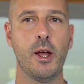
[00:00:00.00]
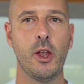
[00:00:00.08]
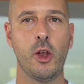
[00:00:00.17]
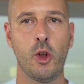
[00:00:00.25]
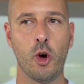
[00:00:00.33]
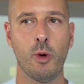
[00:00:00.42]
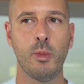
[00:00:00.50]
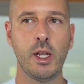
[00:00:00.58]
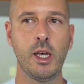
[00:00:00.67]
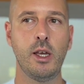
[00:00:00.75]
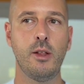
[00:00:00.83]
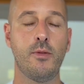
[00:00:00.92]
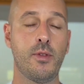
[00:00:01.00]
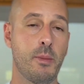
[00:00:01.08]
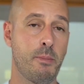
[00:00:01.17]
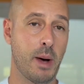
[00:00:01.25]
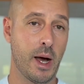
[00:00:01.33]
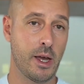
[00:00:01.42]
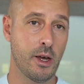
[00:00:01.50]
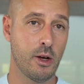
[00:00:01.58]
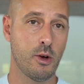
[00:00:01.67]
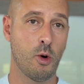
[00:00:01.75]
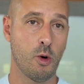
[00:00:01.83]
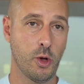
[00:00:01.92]
normally the
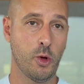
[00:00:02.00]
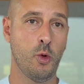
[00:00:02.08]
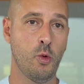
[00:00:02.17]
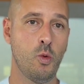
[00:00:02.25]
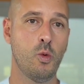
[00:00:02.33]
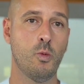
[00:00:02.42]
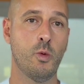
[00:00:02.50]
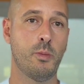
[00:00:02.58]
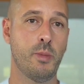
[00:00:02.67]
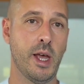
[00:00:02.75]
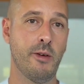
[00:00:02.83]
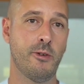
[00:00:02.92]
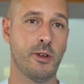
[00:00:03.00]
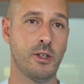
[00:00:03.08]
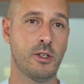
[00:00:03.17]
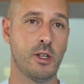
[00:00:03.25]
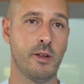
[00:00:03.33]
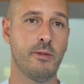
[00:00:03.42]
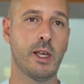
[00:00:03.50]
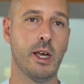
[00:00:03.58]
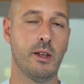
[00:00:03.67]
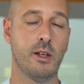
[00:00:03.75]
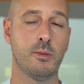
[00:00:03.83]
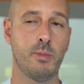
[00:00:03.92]
buyer or you would pay for the
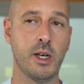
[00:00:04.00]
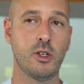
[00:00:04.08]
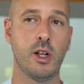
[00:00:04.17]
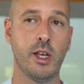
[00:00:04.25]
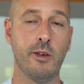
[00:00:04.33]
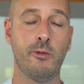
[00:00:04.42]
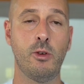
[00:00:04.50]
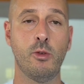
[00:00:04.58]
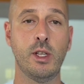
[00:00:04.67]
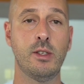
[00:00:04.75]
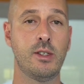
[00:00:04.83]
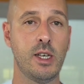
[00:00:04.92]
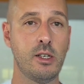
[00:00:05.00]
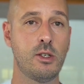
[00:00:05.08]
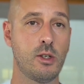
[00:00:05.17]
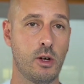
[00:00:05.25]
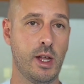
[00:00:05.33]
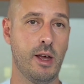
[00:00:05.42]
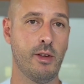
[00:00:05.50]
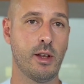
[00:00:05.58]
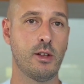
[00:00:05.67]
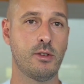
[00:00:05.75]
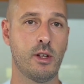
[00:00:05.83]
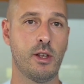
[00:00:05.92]
certificate, especially if you insist on having
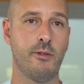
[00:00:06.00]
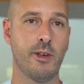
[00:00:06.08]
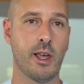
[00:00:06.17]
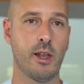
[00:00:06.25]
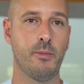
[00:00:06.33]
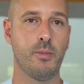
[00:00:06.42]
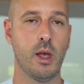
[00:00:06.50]
this certificate.